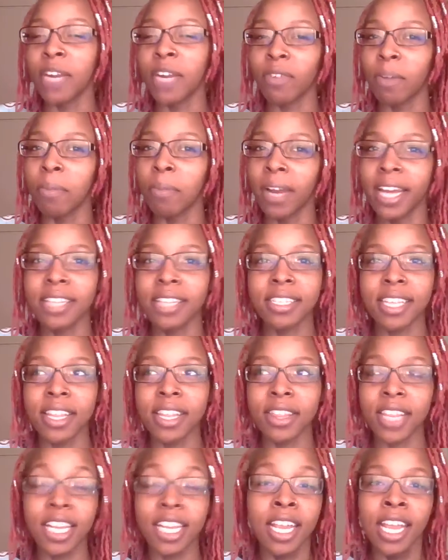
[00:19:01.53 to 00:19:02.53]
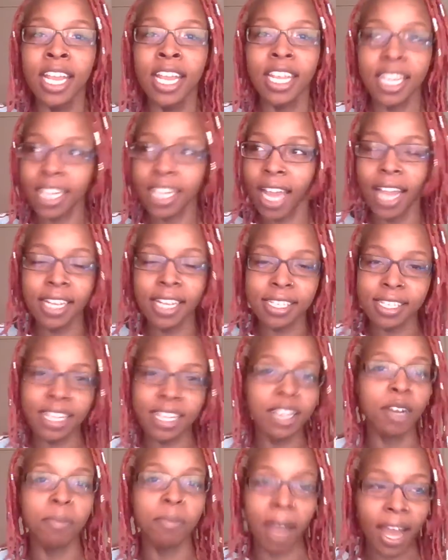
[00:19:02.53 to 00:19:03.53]
of a blessing thief? You can't
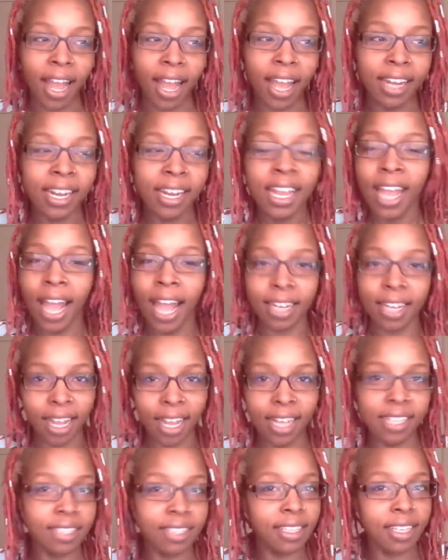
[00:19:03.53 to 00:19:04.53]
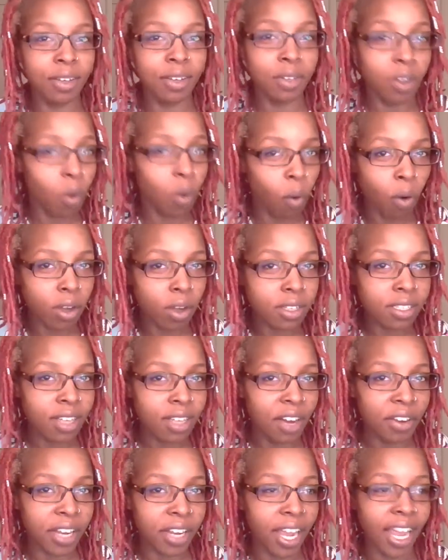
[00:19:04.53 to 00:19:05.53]
steal mine. I can't steal yours.
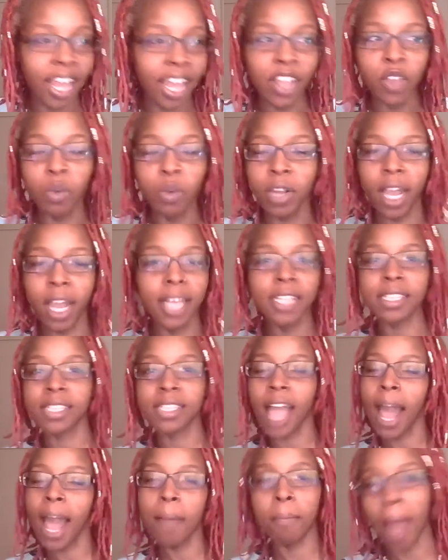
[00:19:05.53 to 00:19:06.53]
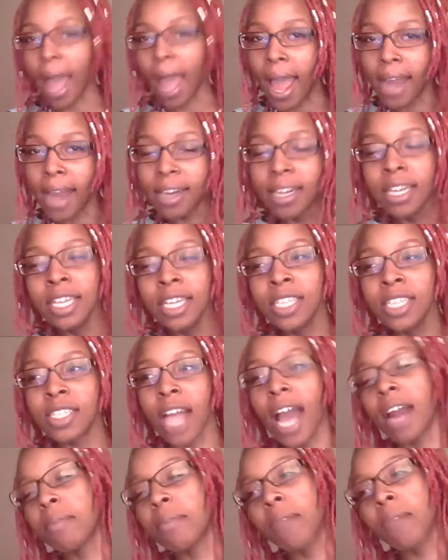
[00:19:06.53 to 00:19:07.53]
Okay. And you can't stop mine. So
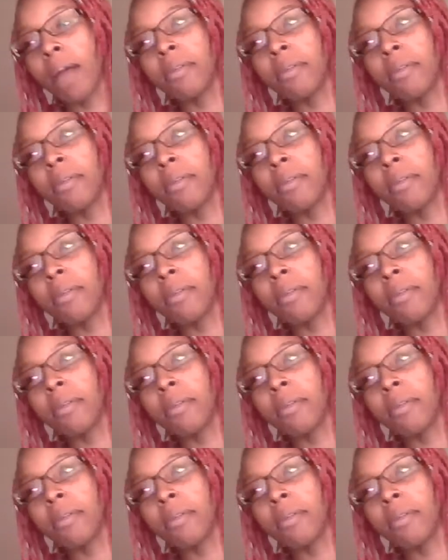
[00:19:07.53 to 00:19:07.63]
I'm not